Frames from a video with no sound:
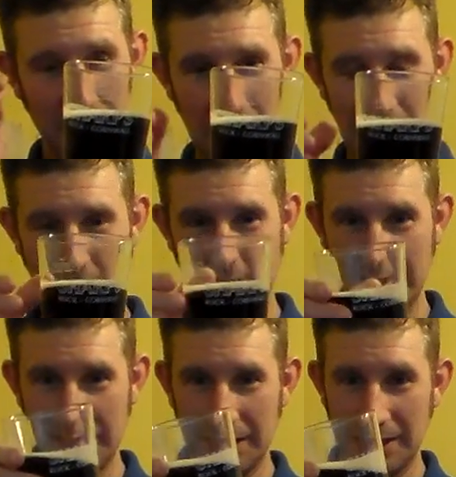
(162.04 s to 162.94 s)
beer
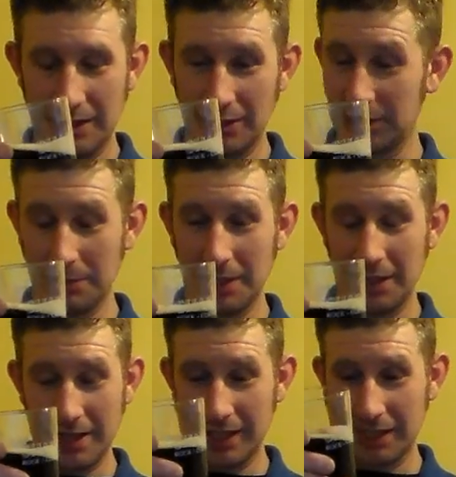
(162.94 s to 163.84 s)
or something
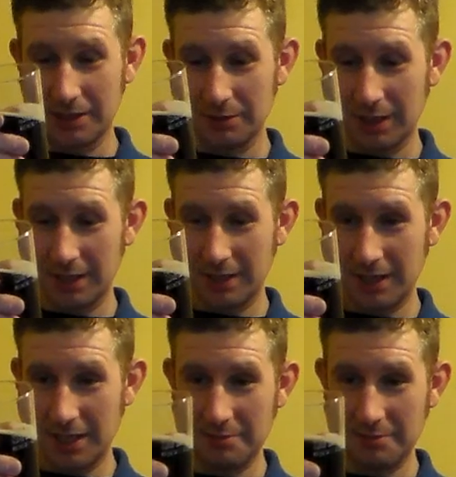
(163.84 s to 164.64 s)
like that they called it.